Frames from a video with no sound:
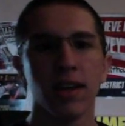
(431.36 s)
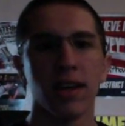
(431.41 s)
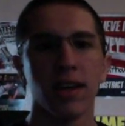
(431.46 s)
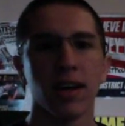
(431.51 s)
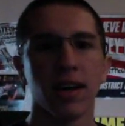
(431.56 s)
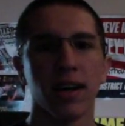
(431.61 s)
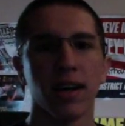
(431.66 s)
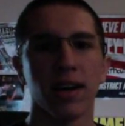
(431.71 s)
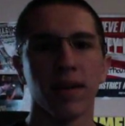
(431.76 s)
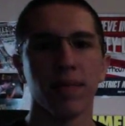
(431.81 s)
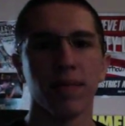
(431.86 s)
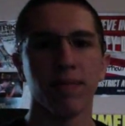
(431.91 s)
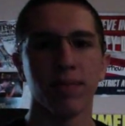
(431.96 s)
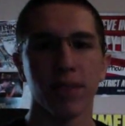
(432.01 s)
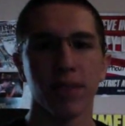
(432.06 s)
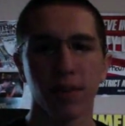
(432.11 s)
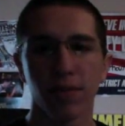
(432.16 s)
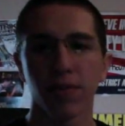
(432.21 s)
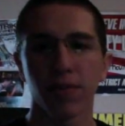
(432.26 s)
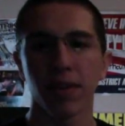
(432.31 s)

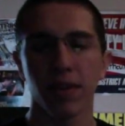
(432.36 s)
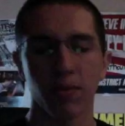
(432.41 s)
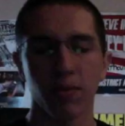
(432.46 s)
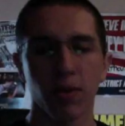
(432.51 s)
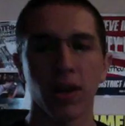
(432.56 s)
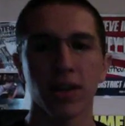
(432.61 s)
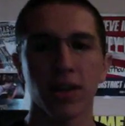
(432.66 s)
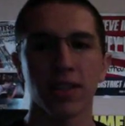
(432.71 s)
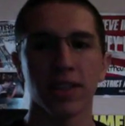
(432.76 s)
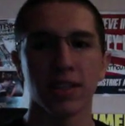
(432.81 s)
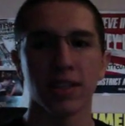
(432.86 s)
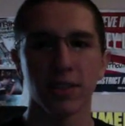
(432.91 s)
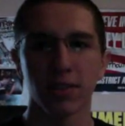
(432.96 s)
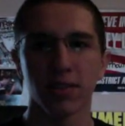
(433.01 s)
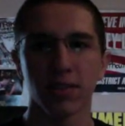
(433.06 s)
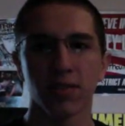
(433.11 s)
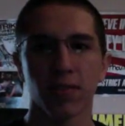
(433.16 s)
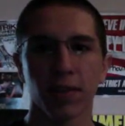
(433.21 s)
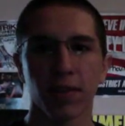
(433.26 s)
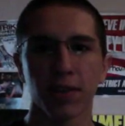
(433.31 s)
definitely watch this. It was
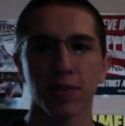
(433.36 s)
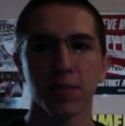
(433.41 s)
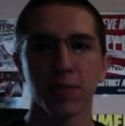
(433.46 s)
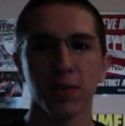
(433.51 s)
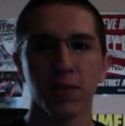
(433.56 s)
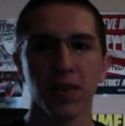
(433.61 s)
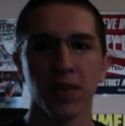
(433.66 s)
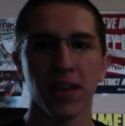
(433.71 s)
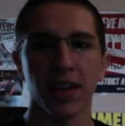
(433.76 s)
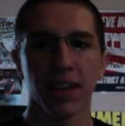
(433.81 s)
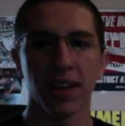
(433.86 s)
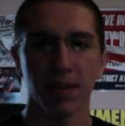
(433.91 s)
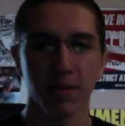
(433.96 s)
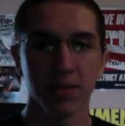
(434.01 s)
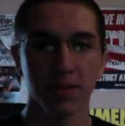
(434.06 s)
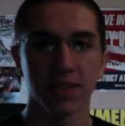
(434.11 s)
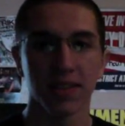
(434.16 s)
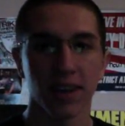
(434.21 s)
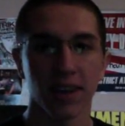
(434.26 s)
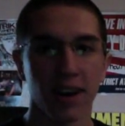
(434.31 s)
his first movie, and it
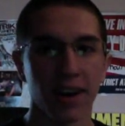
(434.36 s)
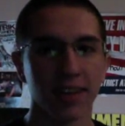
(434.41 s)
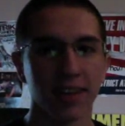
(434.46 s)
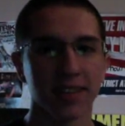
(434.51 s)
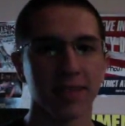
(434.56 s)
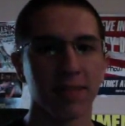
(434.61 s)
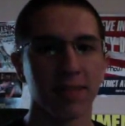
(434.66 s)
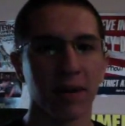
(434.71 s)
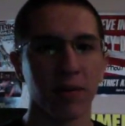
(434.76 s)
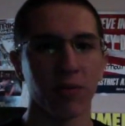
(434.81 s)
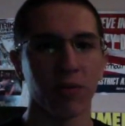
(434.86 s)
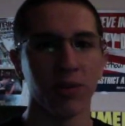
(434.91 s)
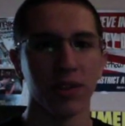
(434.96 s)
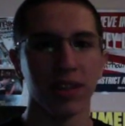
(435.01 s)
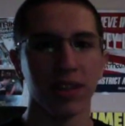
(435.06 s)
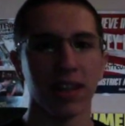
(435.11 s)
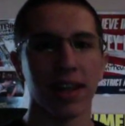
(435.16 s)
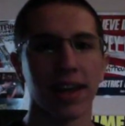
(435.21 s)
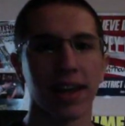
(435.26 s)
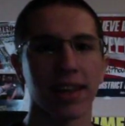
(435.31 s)
was awesome. I
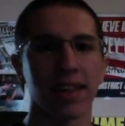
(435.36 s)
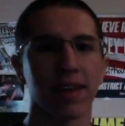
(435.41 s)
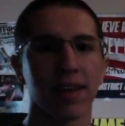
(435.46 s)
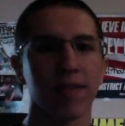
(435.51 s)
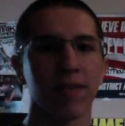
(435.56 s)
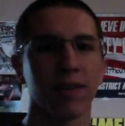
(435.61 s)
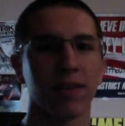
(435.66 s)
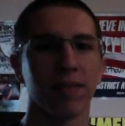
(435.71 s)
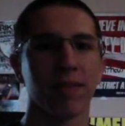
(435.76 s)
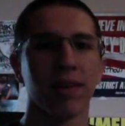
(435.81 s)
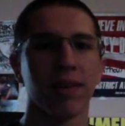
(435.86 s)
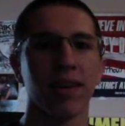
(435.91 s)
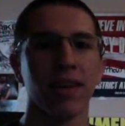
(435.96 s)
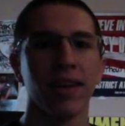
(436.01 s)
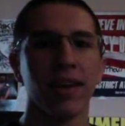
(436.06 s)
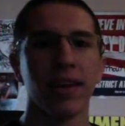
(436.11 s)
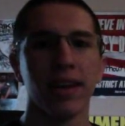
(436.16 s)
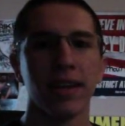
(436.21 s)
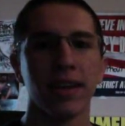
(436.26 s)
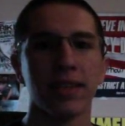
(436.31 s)
really liked that film.
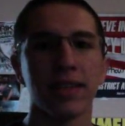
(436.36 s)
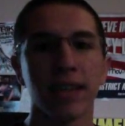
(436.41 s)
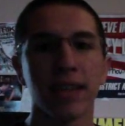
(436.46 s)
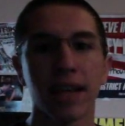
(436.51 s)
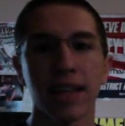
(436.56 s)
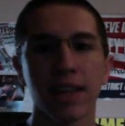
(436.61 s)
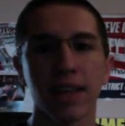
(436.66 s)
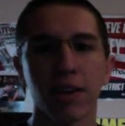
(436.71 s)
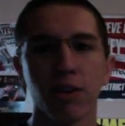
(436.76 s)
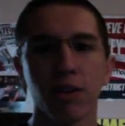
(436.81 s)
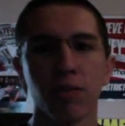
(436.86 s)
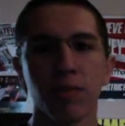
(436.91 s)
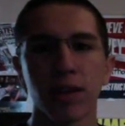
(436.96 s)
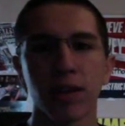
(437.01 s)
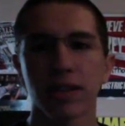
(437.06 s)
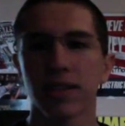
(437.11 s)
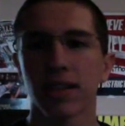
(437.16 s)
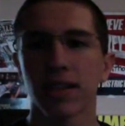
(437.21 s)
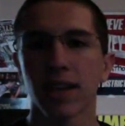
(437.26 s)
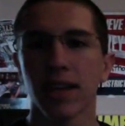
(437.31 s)
Stanley
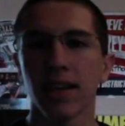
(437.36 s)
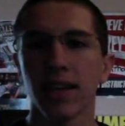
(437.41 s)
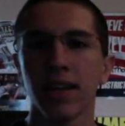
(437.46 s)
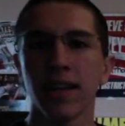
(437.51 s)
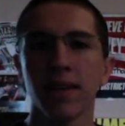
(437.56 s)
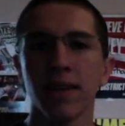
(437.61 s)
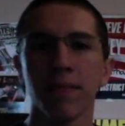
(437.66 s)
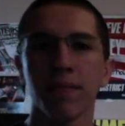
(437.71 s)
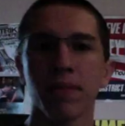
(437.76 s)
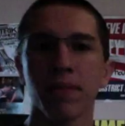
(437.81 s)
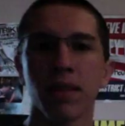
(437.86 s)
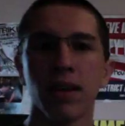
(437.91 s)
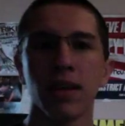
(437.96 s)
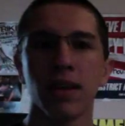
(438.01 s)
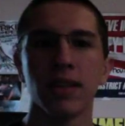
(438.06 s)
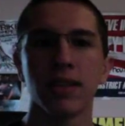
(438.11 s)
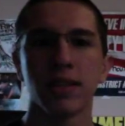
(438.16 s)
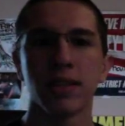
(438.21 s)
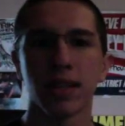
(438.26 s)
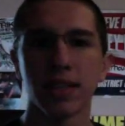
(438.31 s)
Kubrick's The Killing,
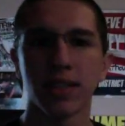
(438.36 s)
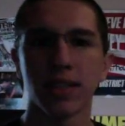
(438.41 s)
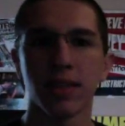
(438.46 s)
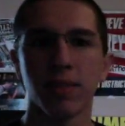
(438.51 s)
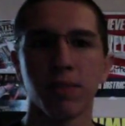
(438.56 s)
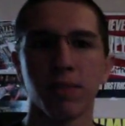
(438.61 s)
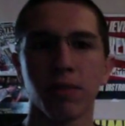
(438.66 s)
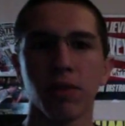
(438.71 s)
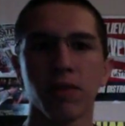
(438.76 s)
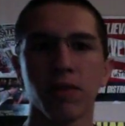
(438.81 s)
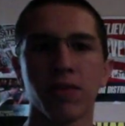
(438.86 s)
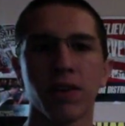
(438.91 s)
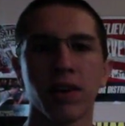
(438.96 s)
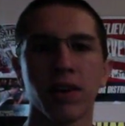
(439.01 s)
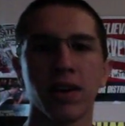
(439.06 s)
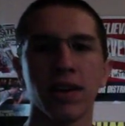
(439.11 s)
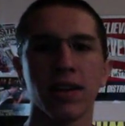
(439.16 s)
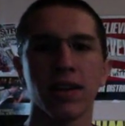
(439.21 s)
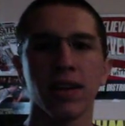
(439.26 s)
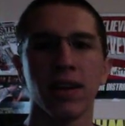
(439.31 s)
Sunset
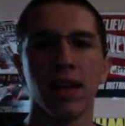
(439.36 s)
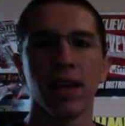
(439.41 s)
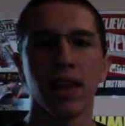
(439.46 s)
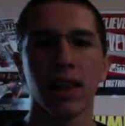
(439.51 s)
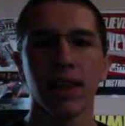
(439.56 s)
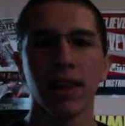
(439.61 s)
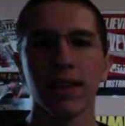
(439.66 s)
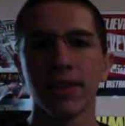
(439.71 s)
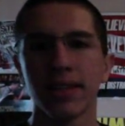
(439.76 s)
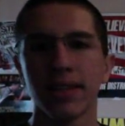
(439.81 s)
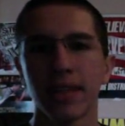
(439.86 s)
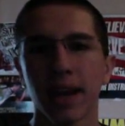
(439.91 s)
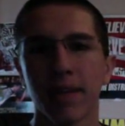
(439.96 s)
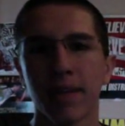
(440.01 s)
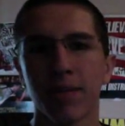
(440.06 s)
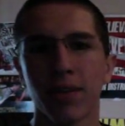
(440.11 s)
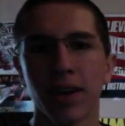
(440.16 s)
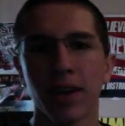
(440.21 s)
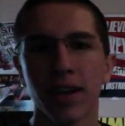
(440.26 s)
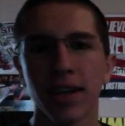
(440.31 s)
Boulevard, Le
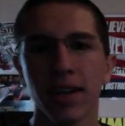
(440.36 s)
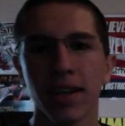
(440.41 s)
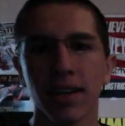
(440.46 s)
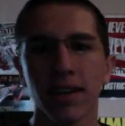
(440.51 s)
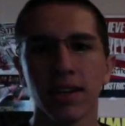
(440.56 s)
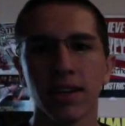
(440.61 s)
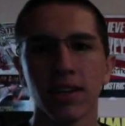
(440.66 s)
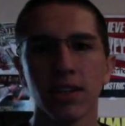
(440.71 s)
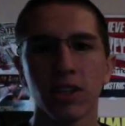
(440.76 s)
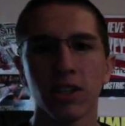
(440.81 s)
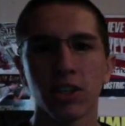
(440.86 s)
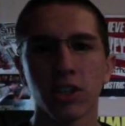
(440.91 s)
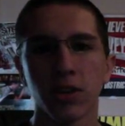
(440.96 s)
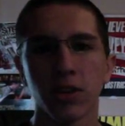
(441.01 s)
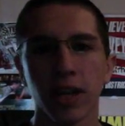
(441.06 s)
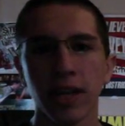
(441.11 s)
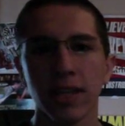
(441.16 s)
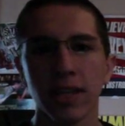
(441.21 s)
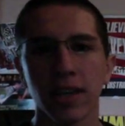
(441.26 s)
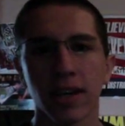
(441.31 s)
Samurai,
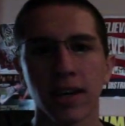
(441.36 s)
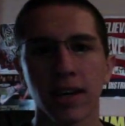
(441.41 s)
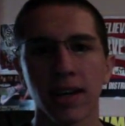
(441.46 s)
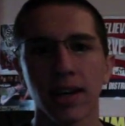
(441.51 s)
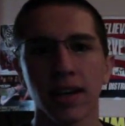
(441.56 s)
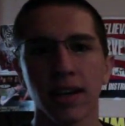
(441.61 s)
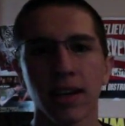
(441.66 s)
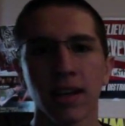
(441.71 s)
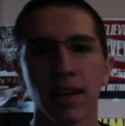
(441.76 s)
Stray Dog,